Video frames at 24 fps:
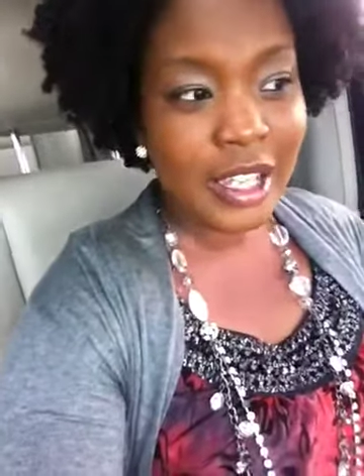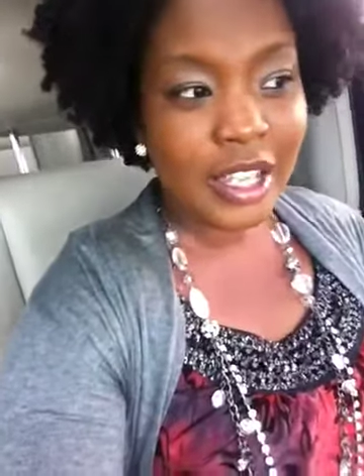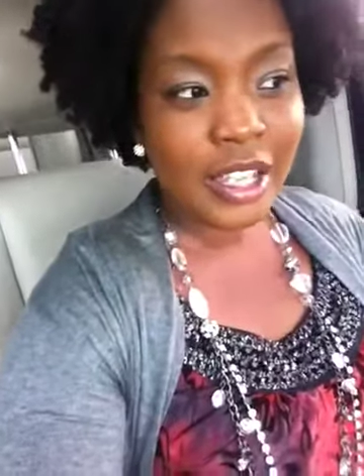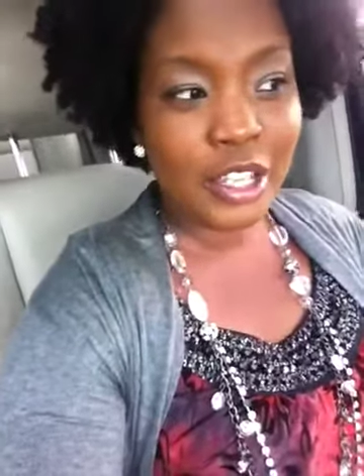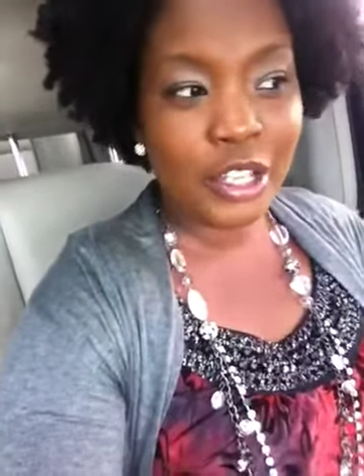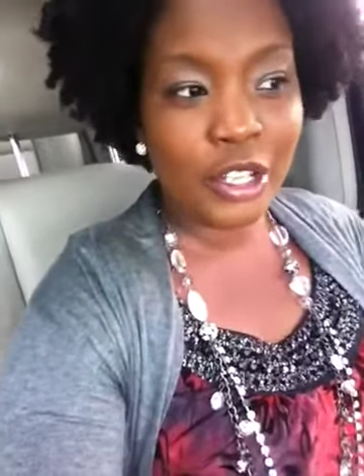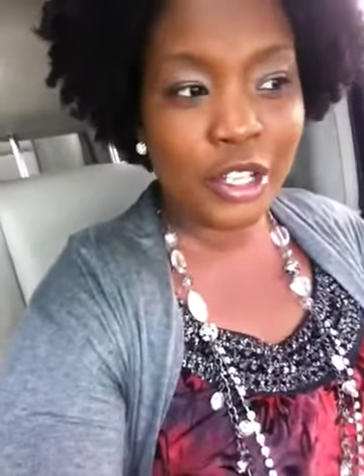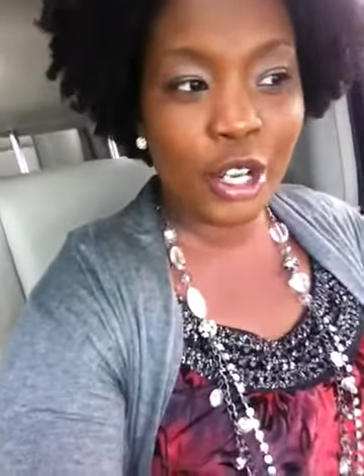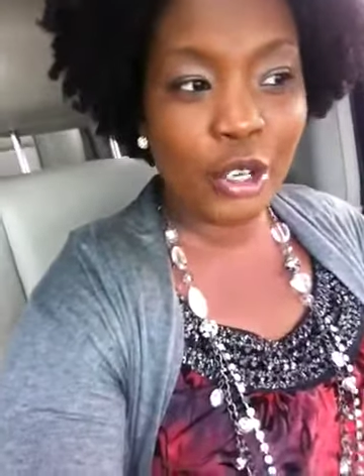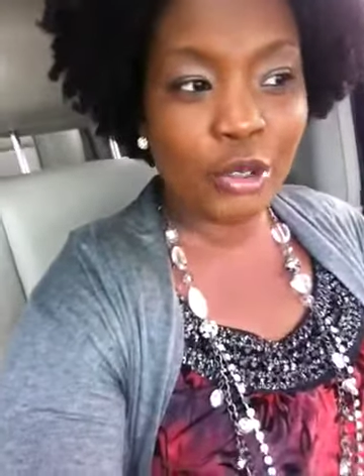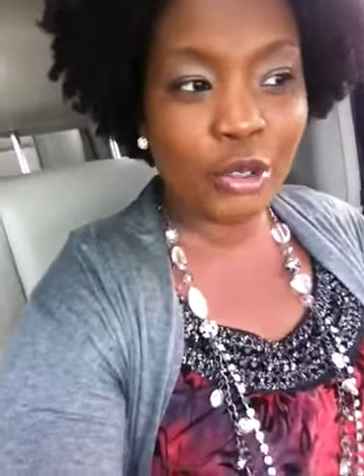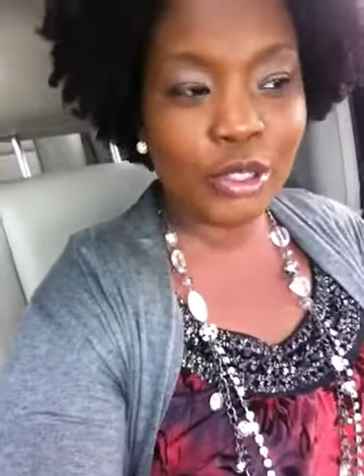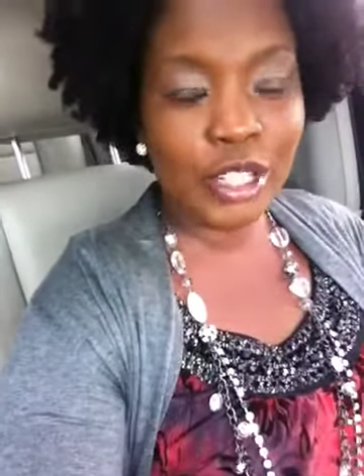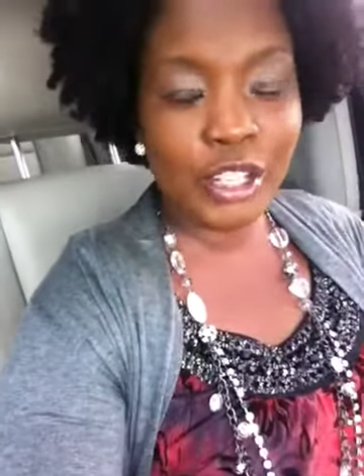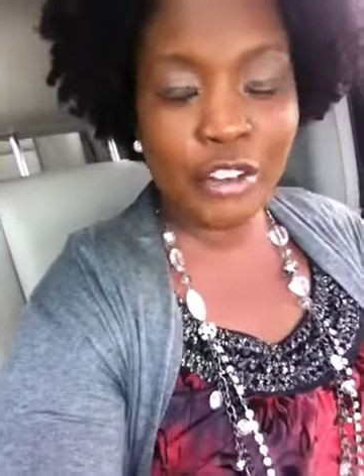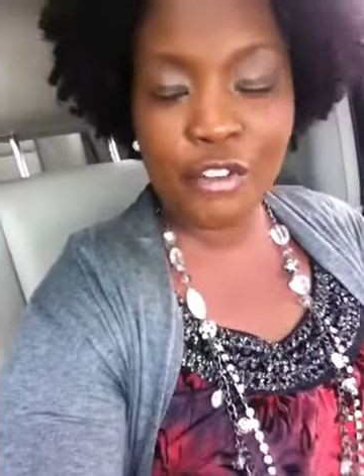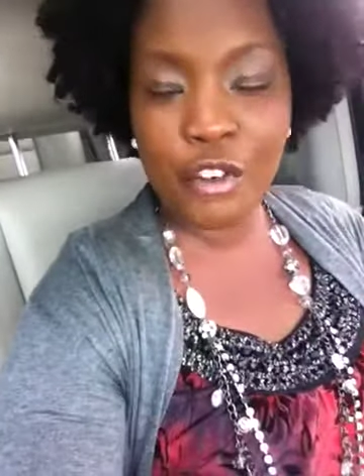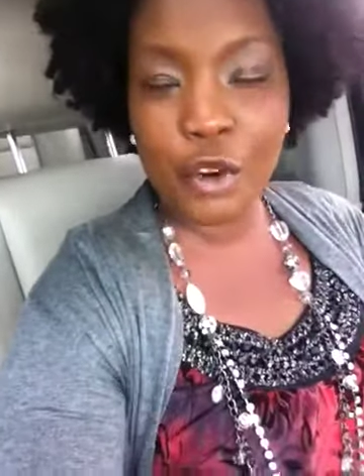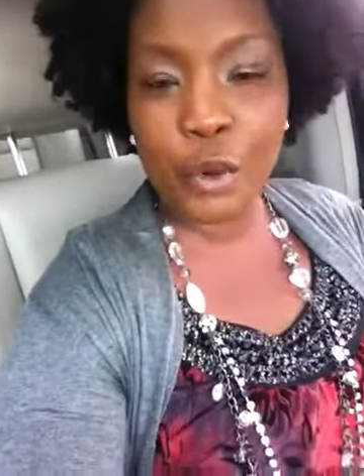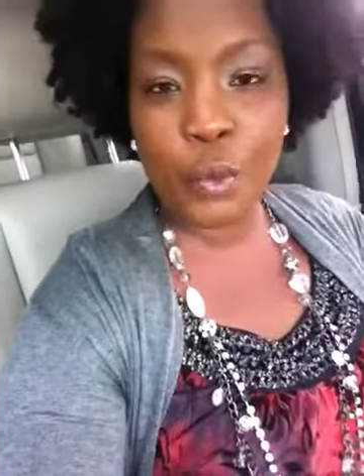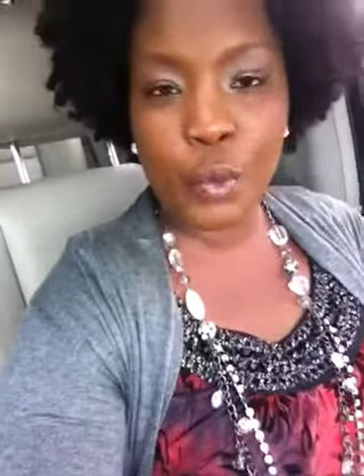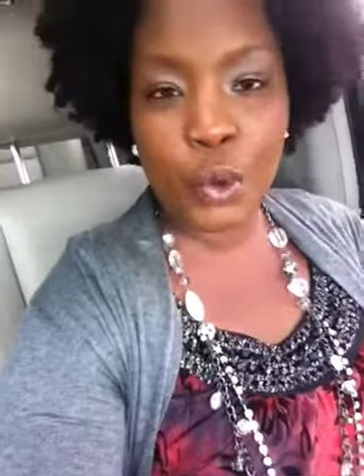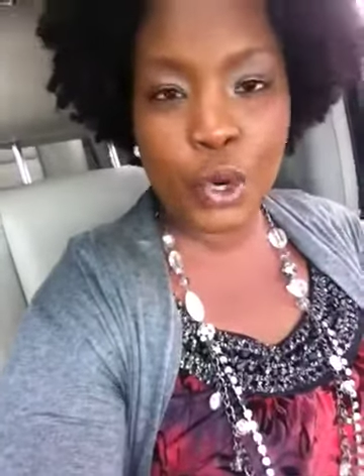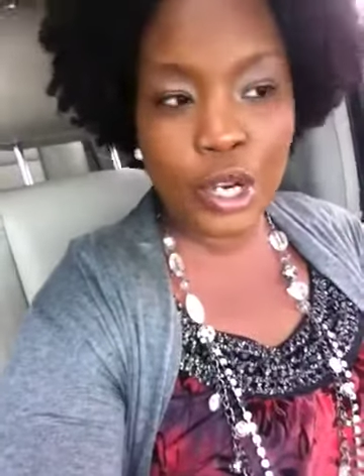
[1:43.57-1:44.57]
you know,
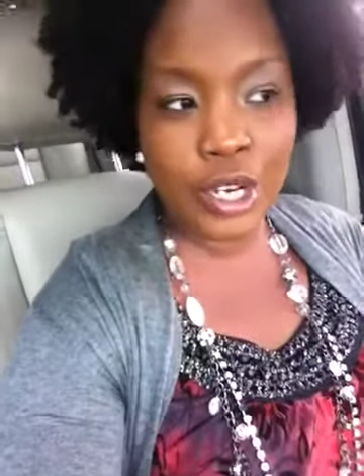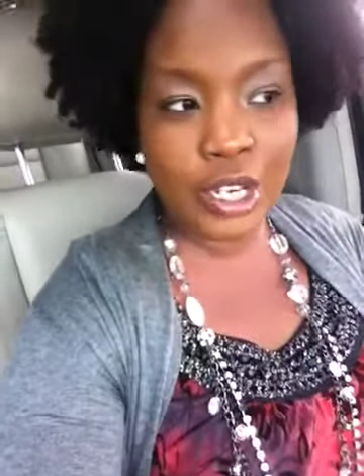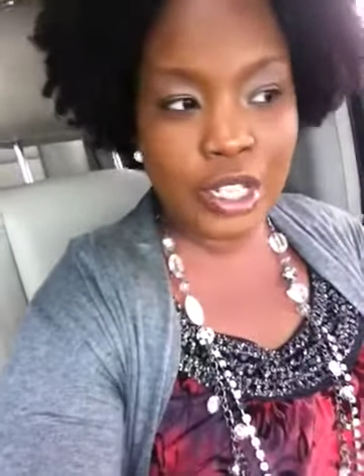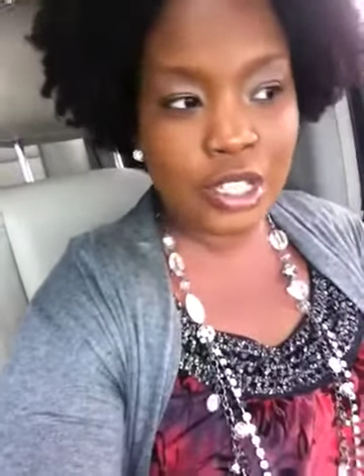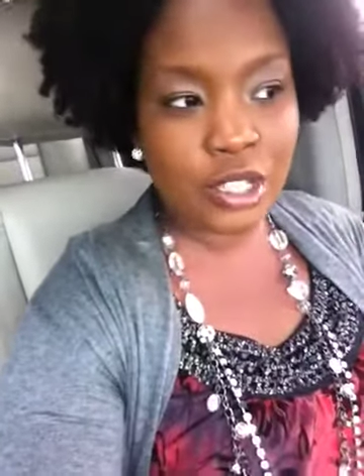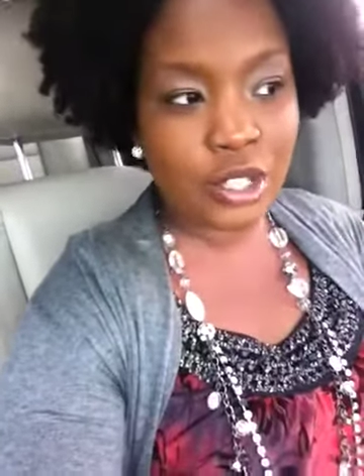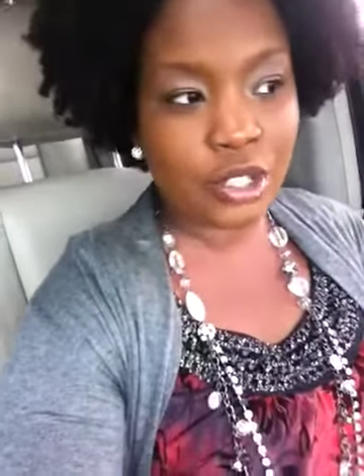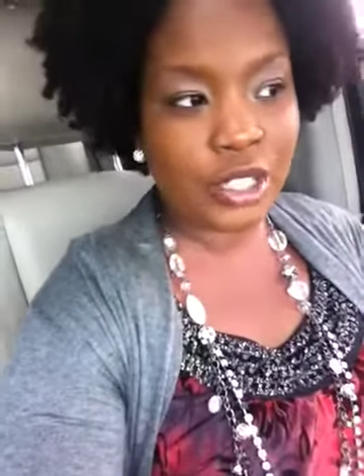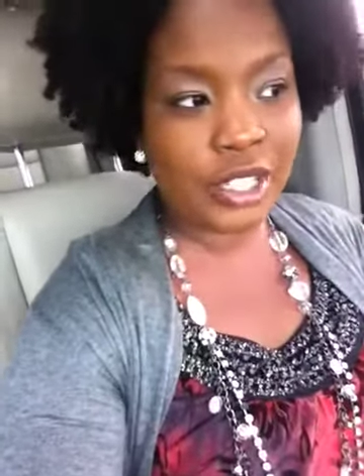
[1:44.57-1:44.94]
different ones or